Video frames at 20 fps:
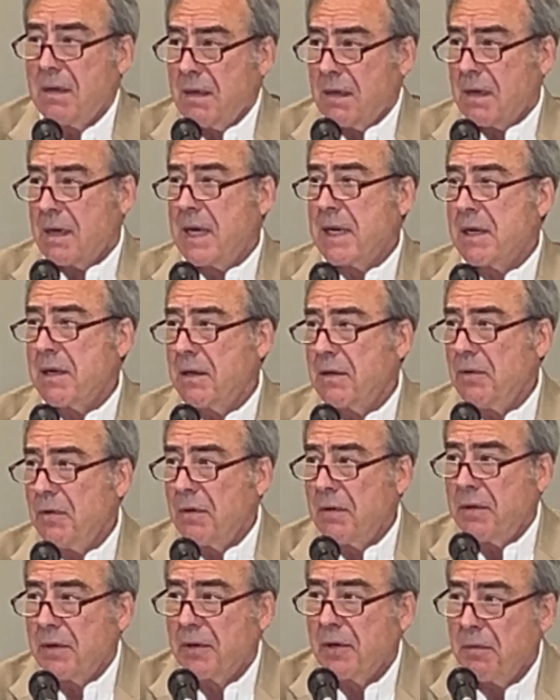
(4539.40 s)
I
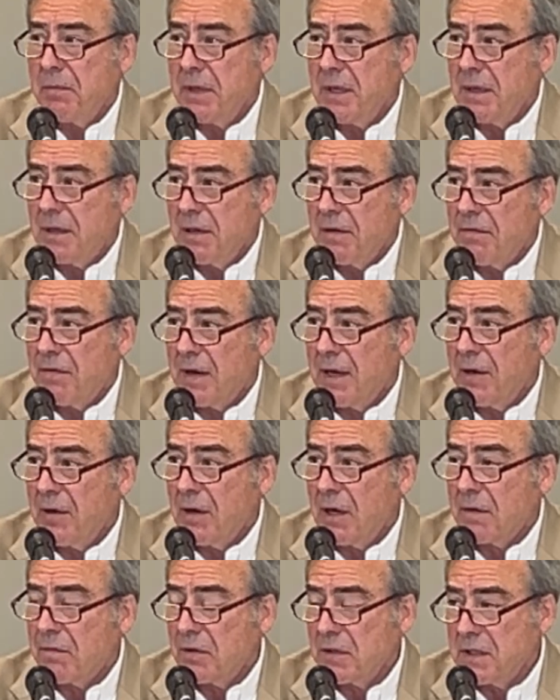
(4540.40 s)
concluded there could be confined
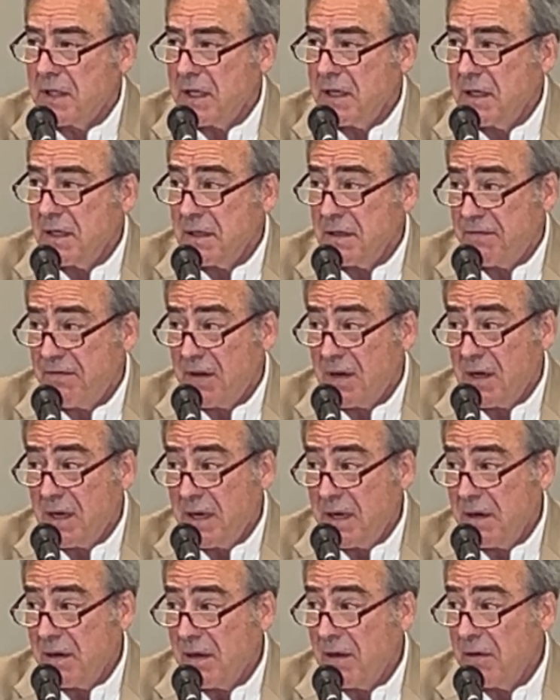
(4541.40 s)
aquifers they didn't
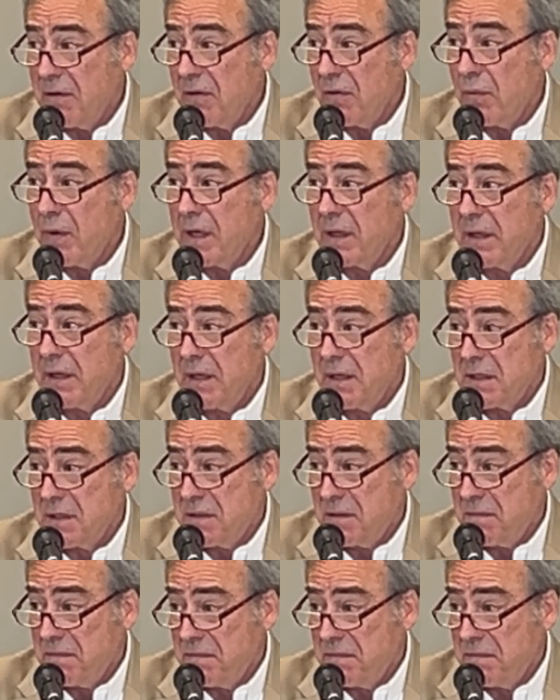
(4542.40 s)
find under the wetlands.